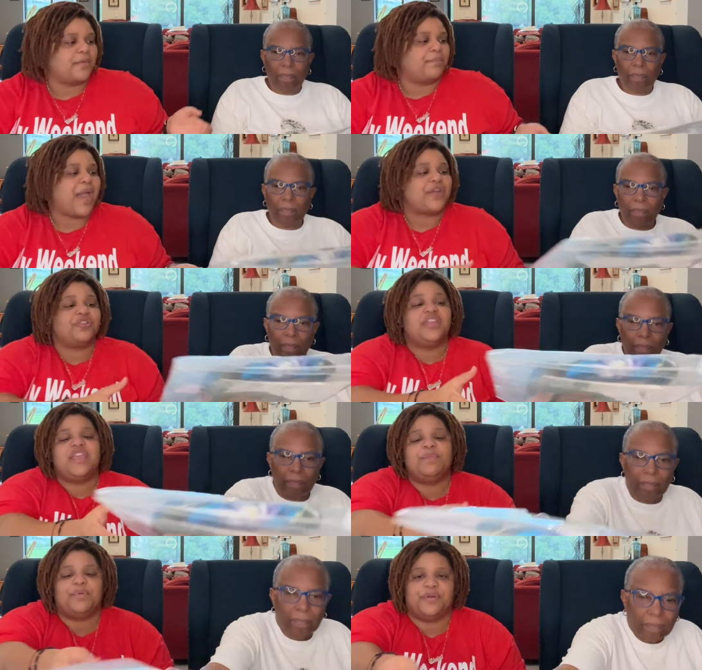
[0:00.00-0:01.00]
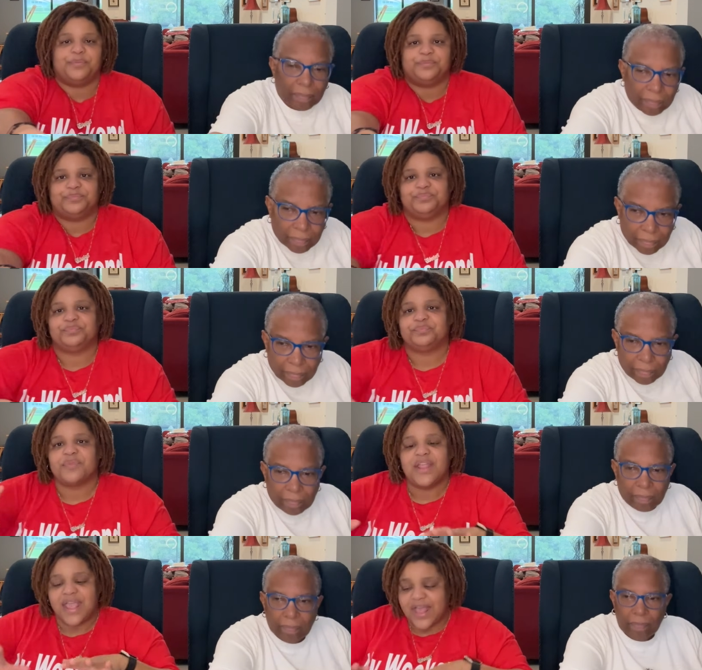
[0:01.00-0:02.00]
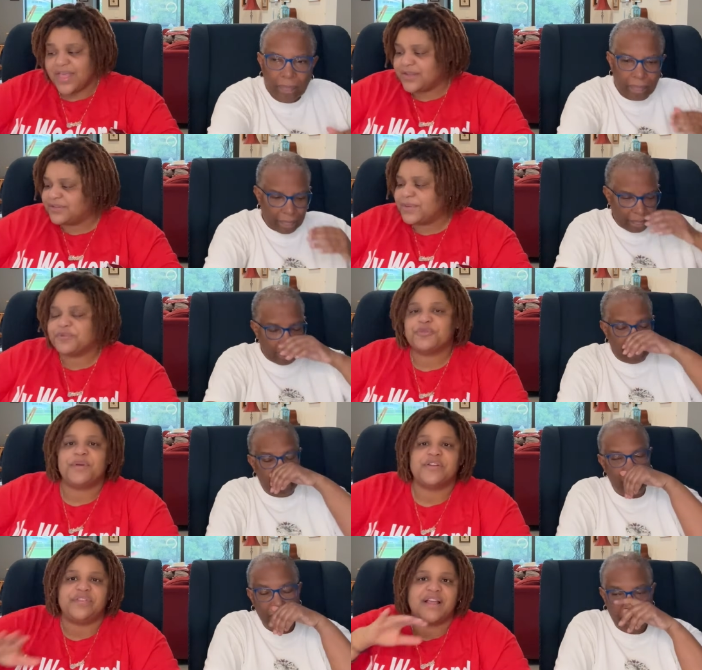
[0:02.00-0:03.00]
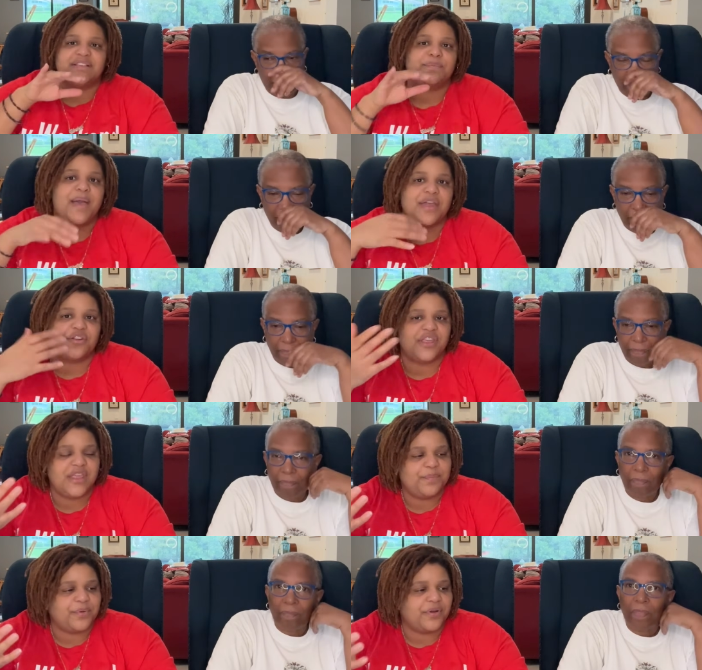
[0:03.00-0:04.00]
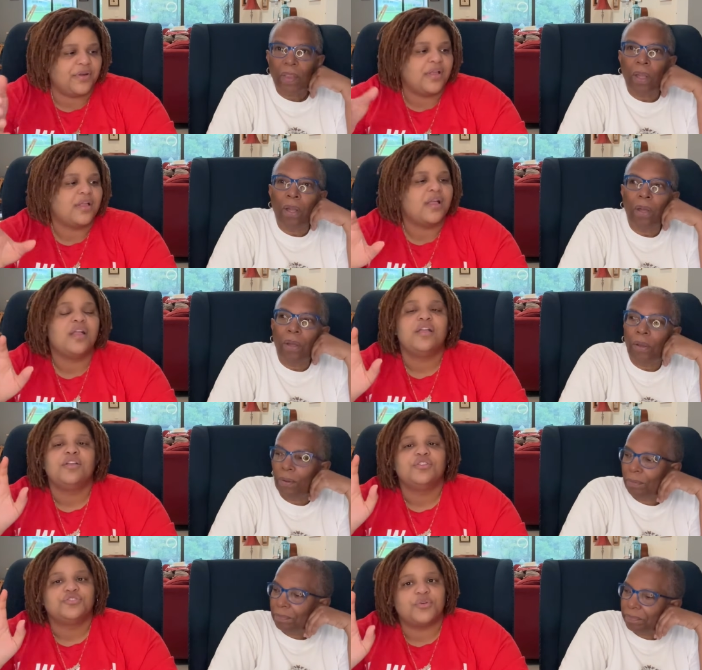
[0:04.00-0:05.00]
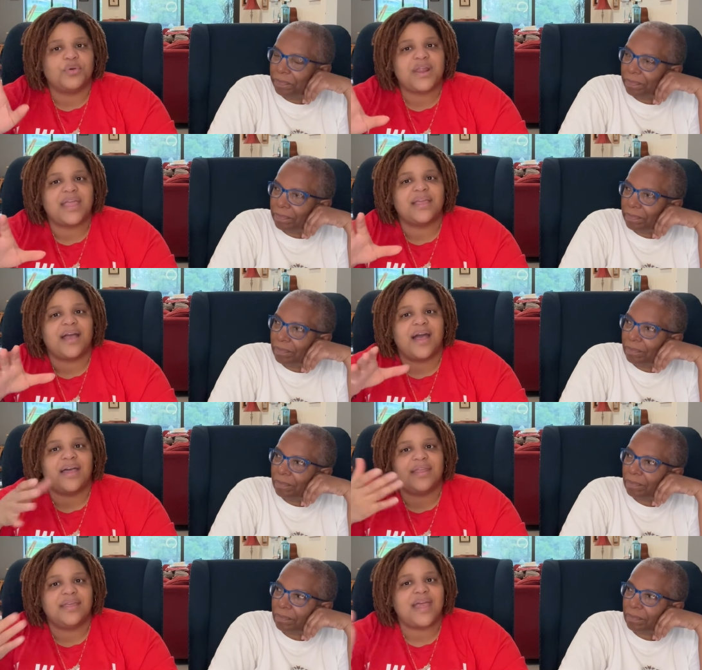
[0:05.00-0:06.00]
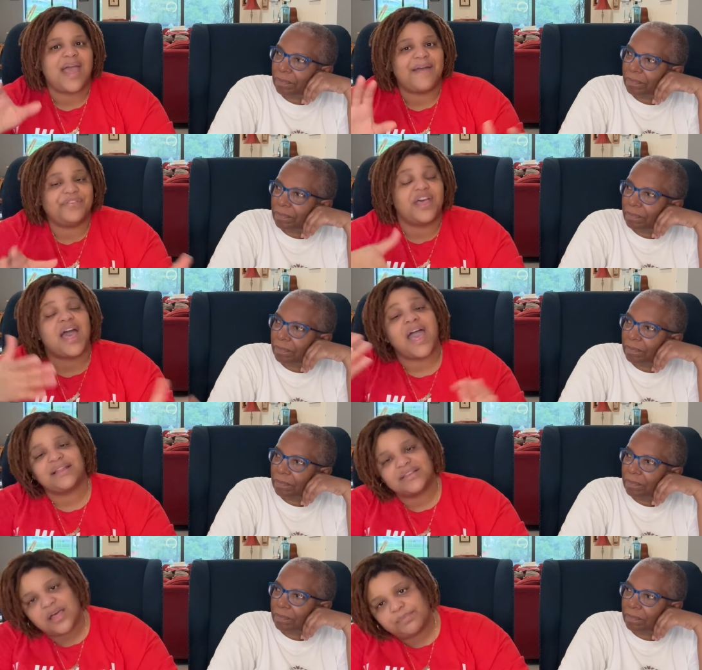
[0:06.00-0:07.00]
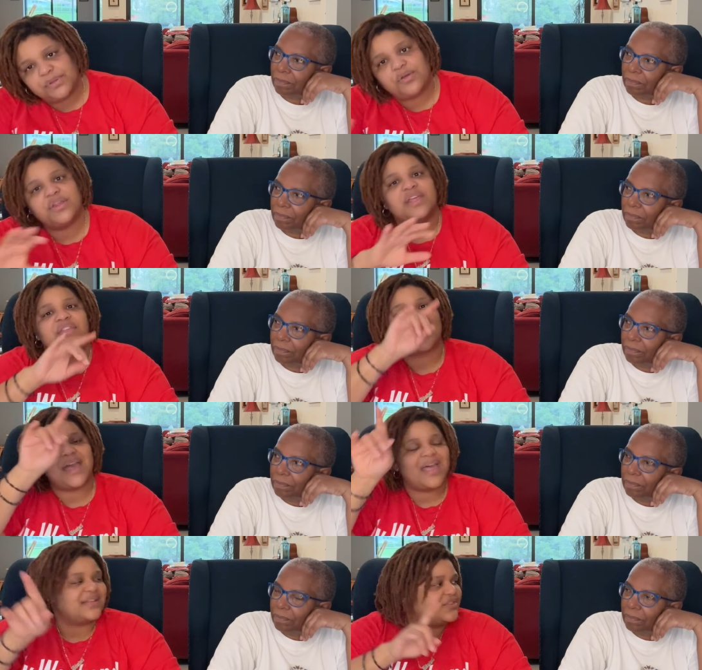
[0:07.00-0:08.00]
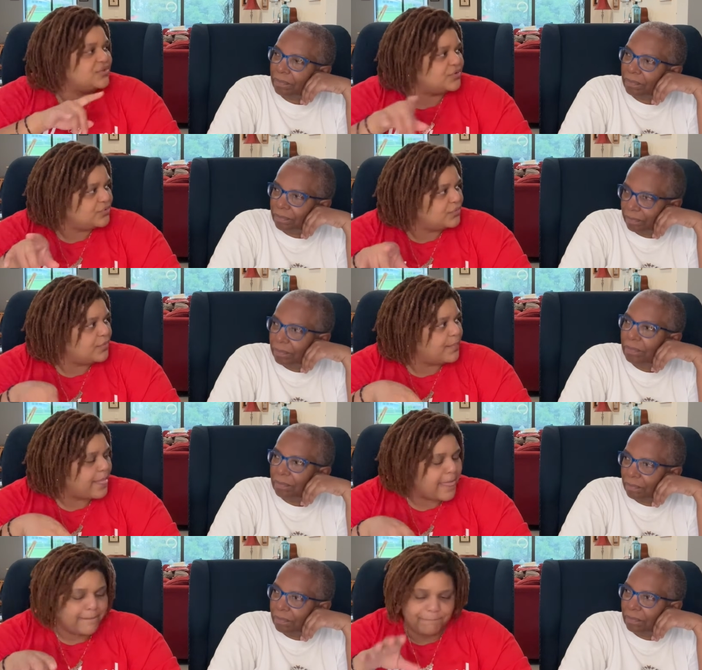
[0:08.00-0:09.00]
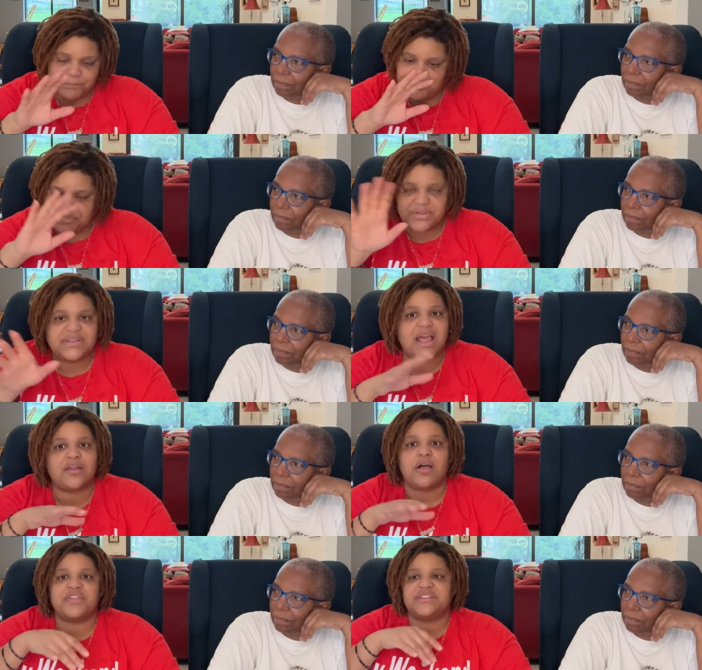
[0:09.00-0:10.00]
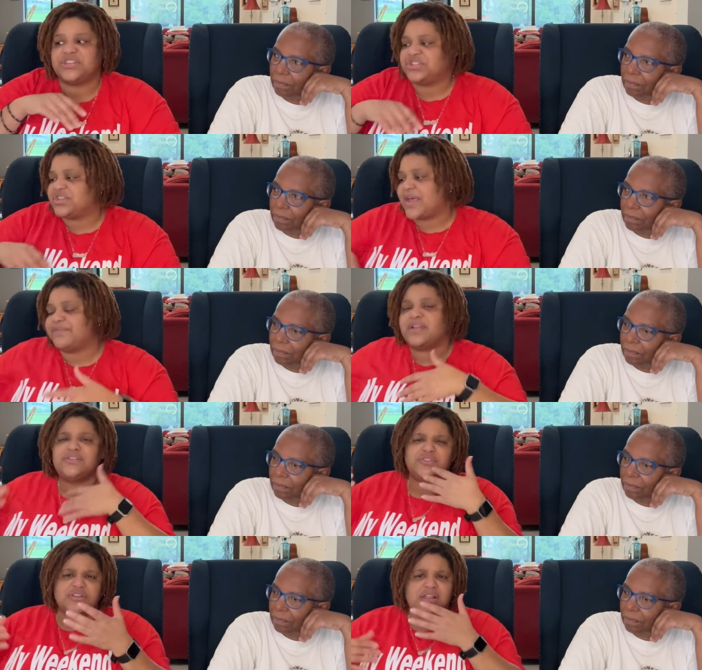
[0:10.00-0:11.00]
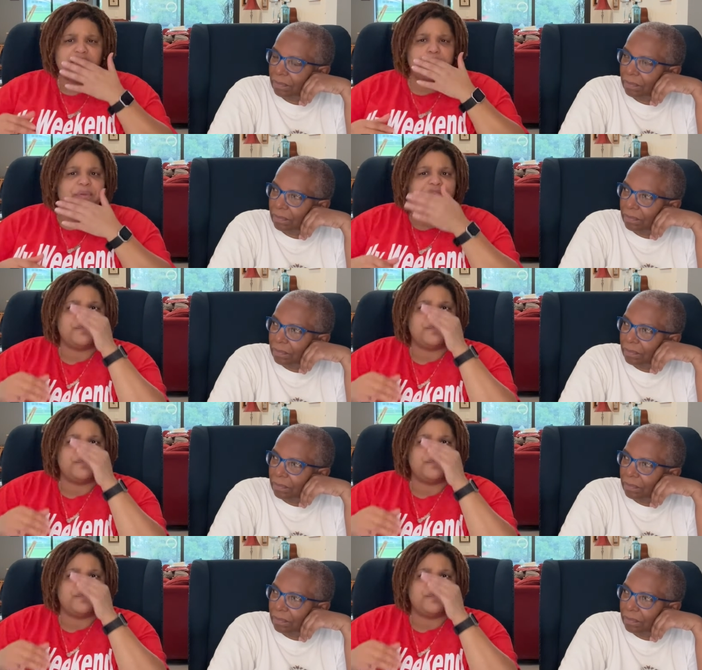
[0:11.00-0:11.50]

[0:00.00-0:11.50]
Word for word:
Speaker 1: Pattern Keeper. Mm-hmm. And Temperature Butterflies and Pattern Keeper. Oh. So when I got it, I had to I had to upload it, and then I had to put down all the stitches that I've done. So it took a little bit for